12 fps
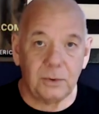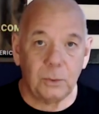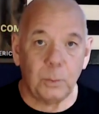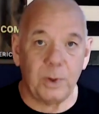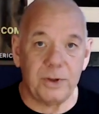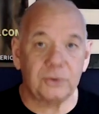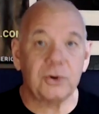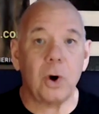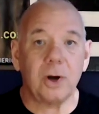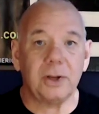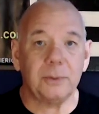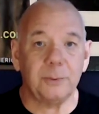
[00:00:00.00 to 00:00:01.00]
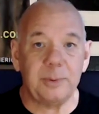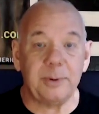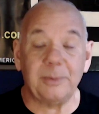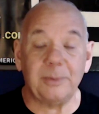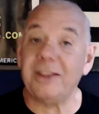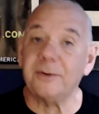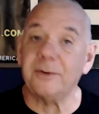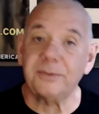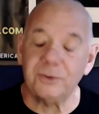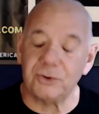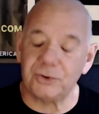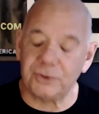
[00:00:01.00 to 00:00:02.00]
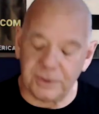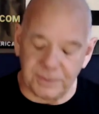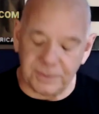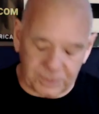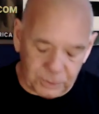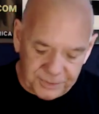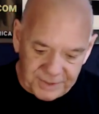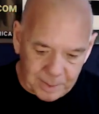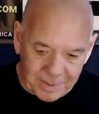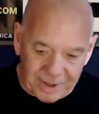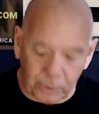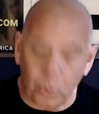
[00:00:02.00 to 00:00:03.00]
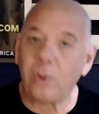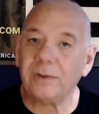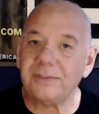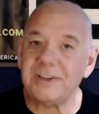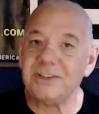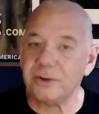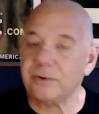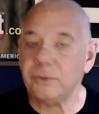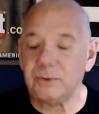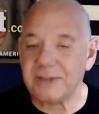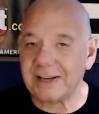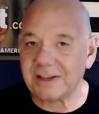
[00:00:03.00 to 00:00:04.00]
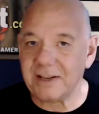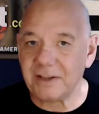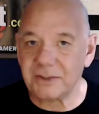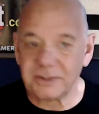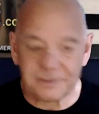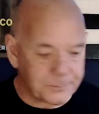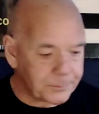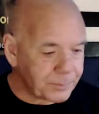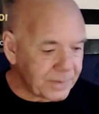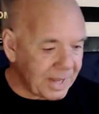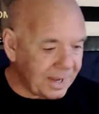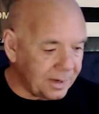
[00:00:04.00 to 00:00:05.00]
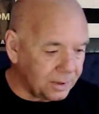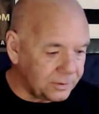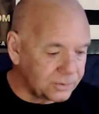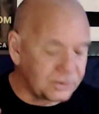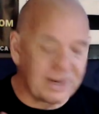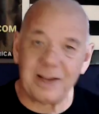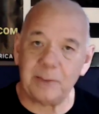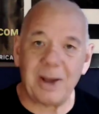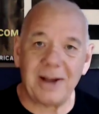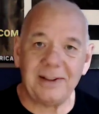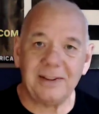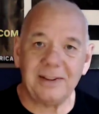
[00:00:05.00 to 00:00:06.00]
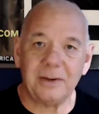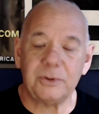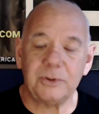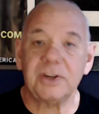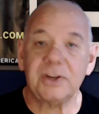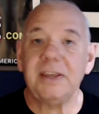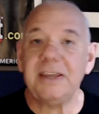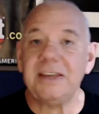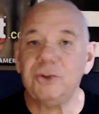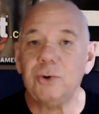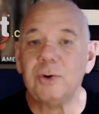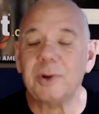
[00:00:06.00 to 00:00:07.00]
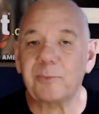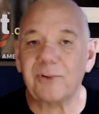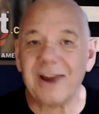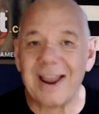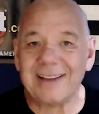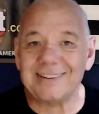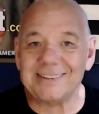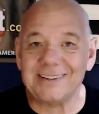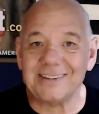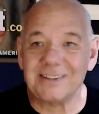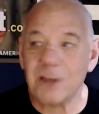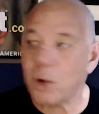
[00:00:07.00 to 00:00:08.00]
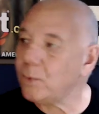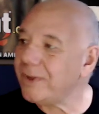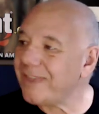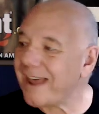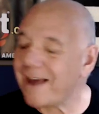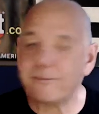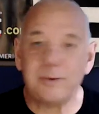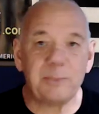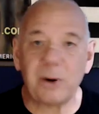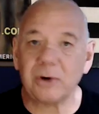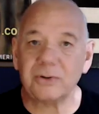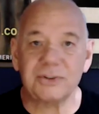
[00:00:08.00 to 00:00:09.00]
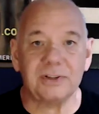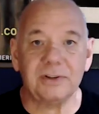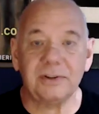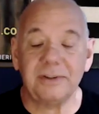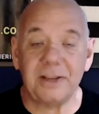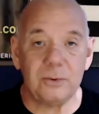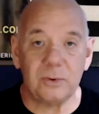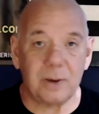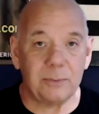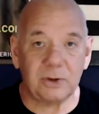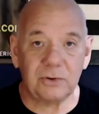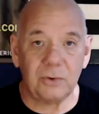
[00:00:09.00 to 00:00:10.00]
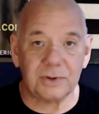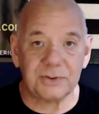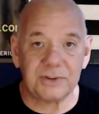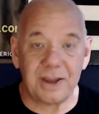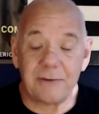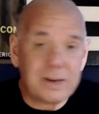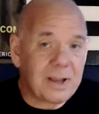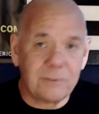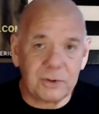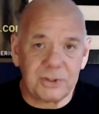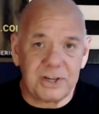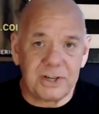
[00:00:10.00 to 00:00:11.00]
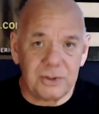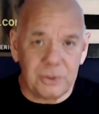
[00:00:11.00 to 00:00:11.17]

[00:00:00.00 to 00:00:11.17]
when you're talking with people. And the good thing about all of these interview techniques and understanding body language is you can practice this with every person that you come across, every conversation